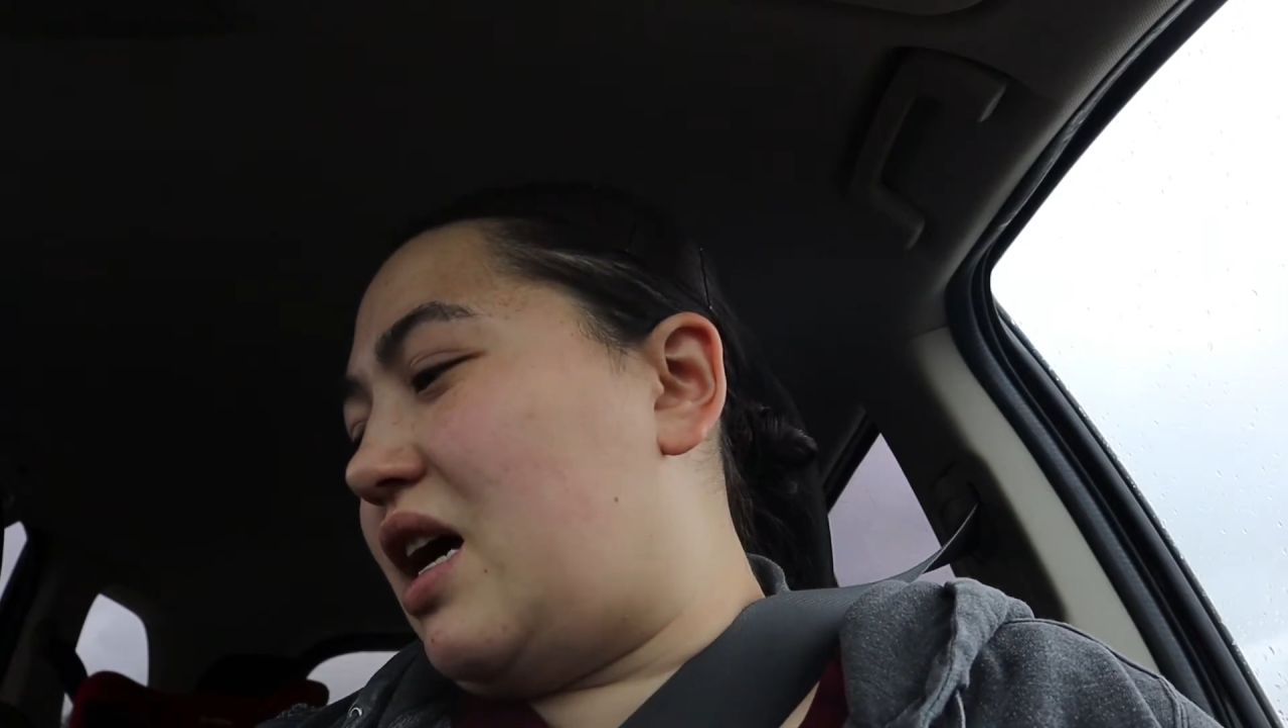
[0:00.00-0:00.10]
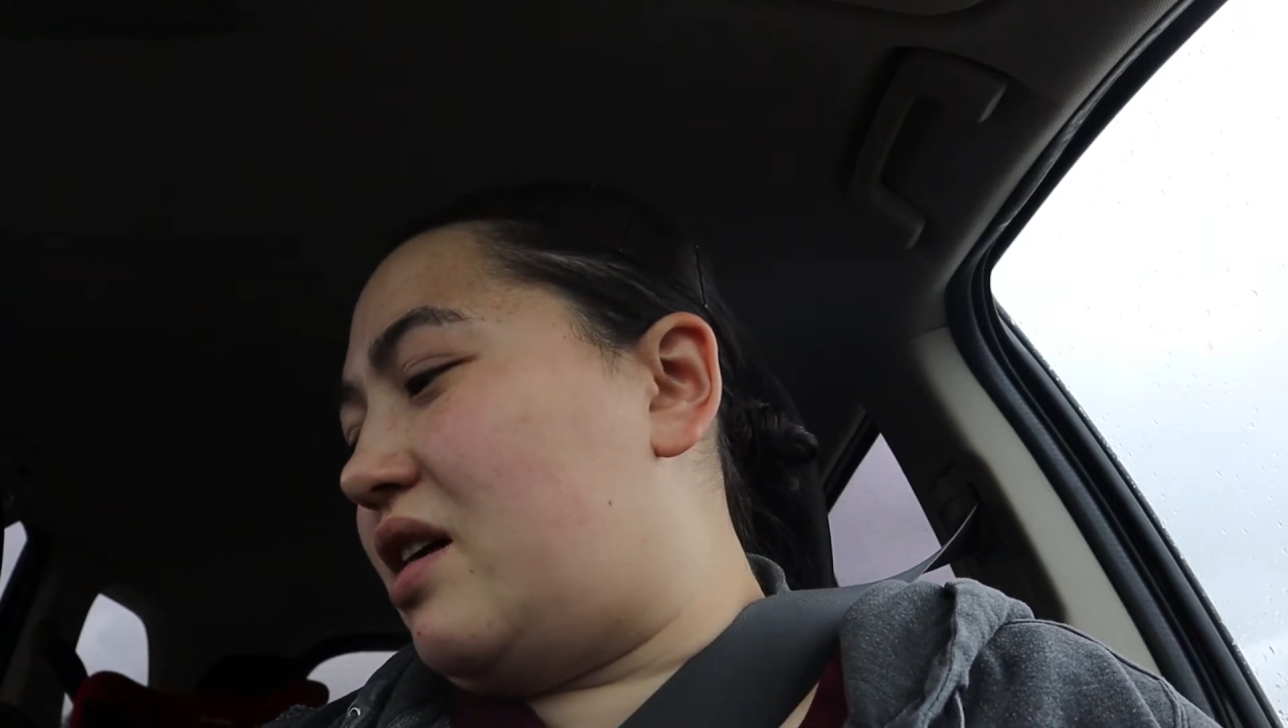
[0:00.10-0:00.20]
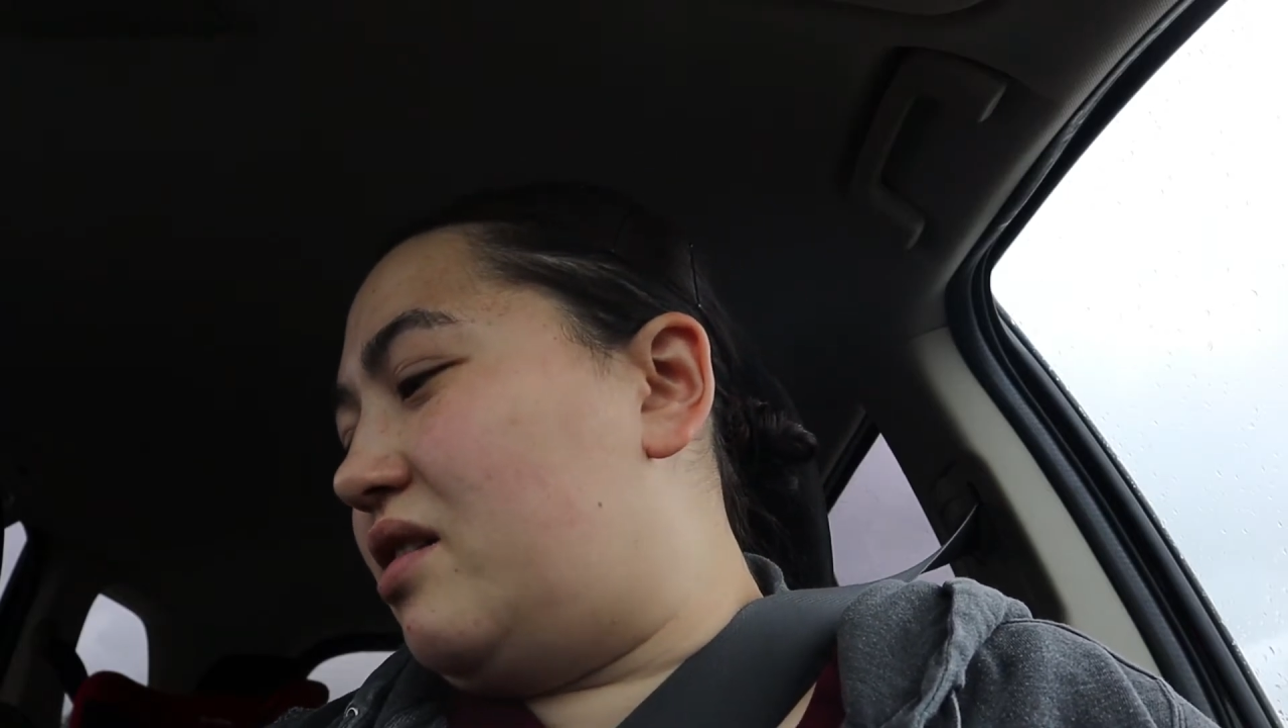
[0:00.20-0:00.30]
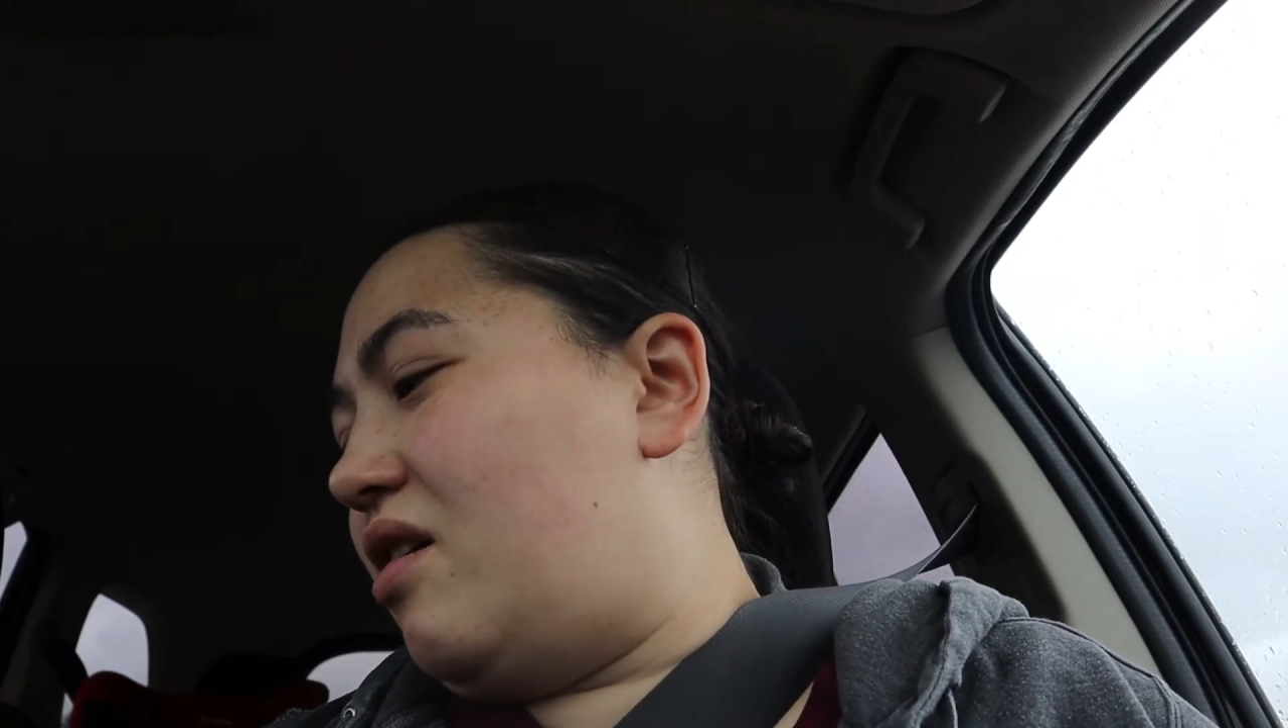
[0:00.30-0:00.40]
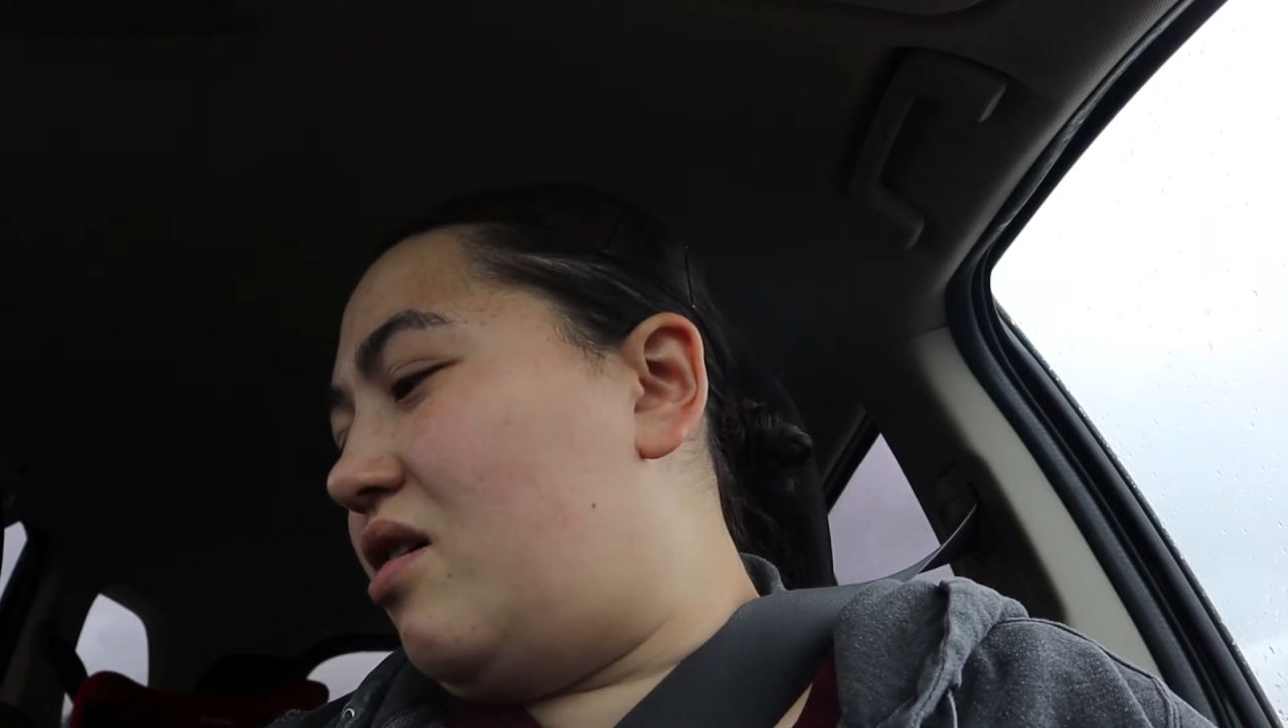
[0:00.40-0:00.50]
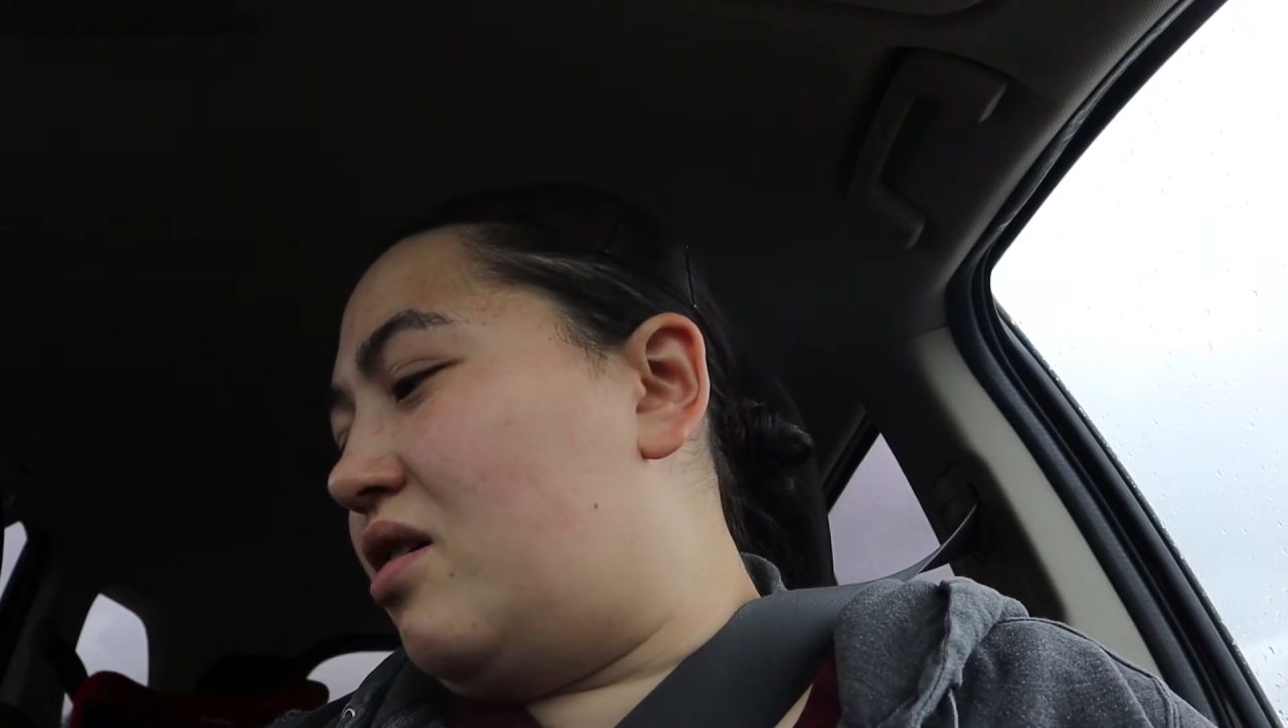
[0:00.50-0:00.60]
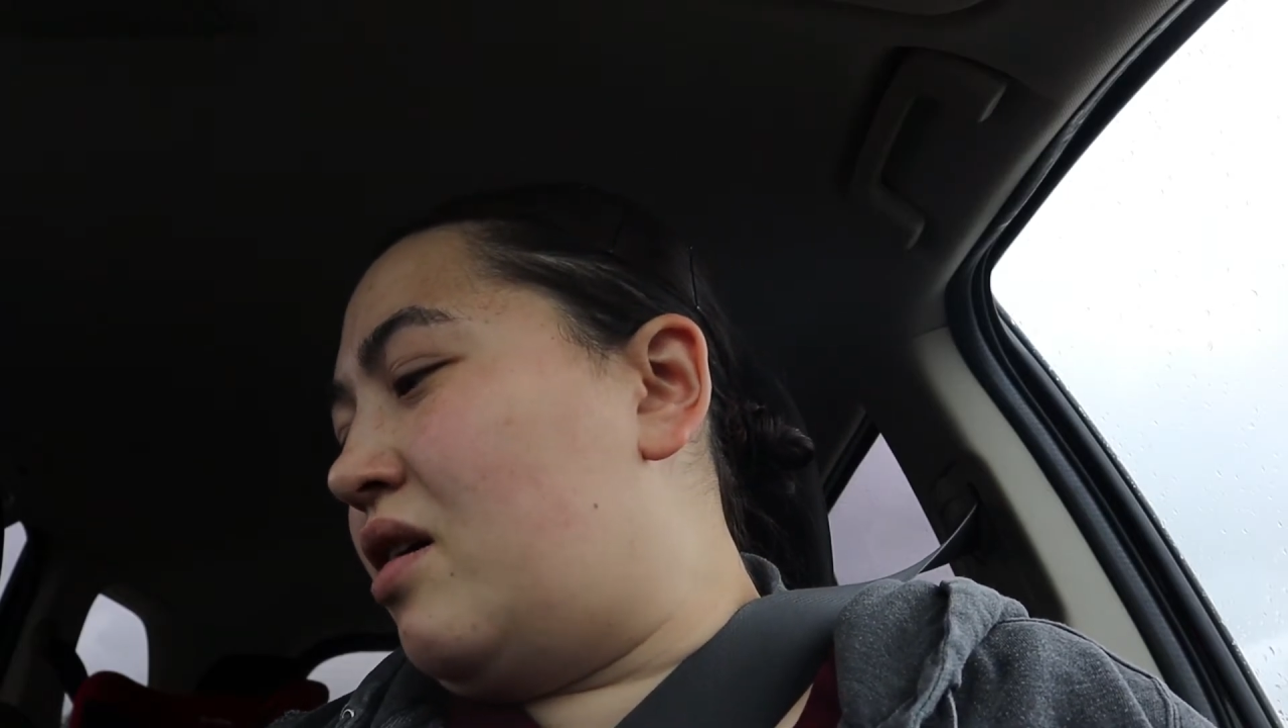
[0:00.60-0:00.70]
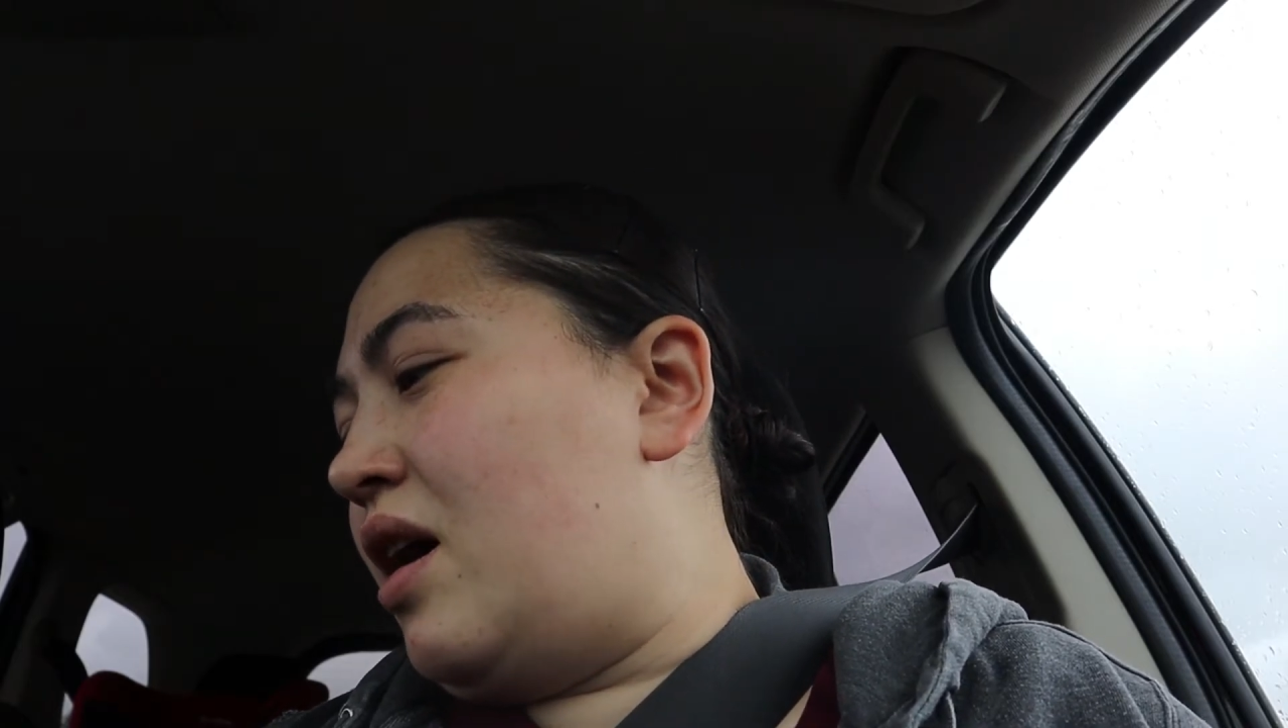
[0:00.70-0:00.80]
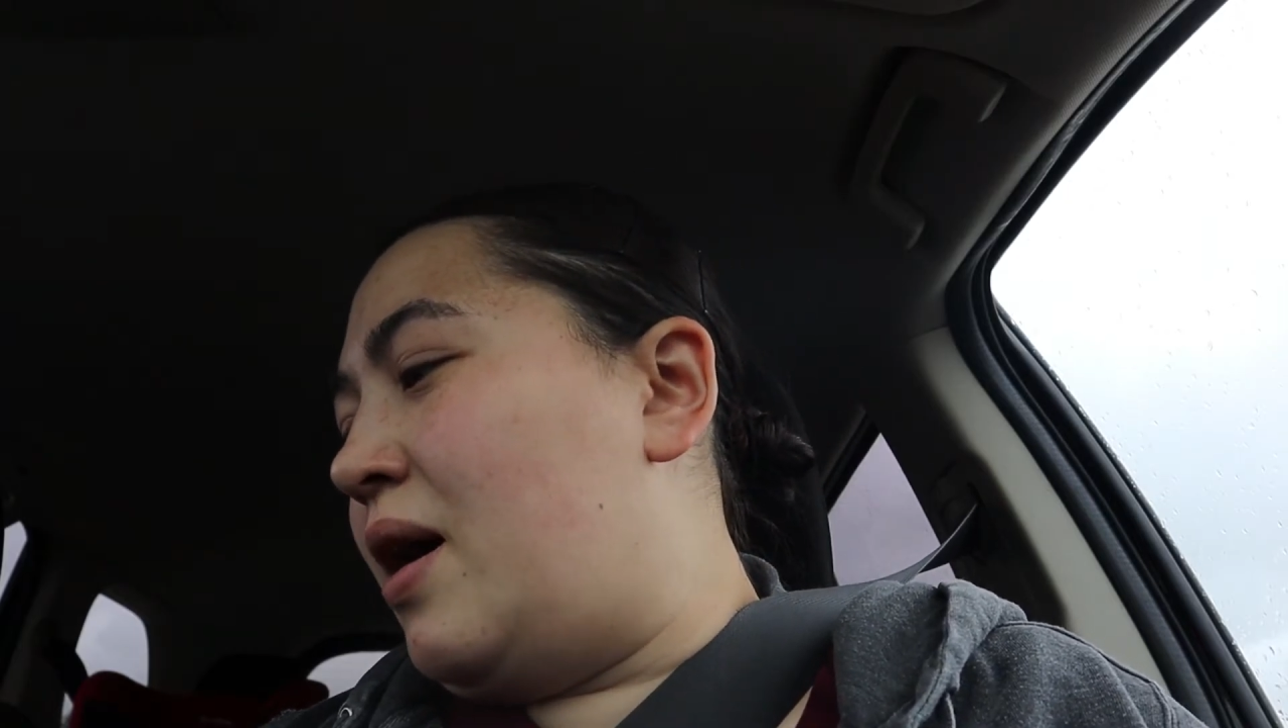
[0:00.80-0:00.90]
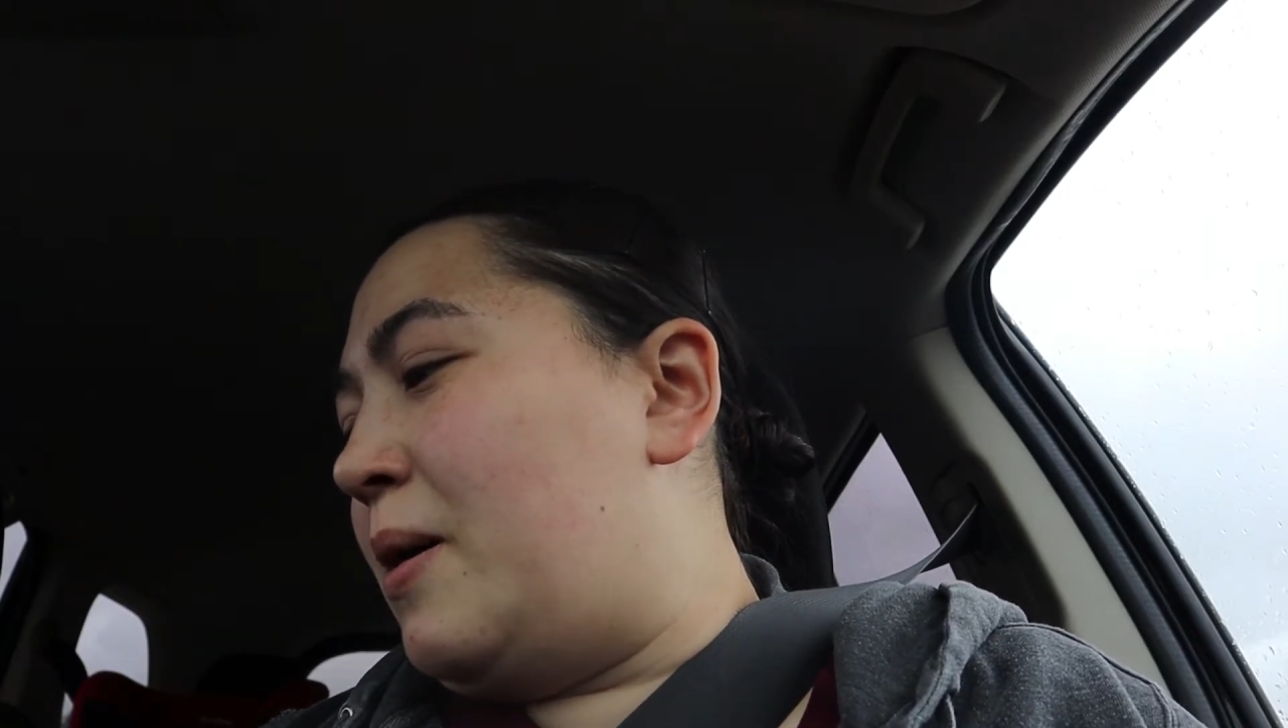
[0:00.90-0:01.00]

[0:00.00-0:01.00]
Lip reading: that long.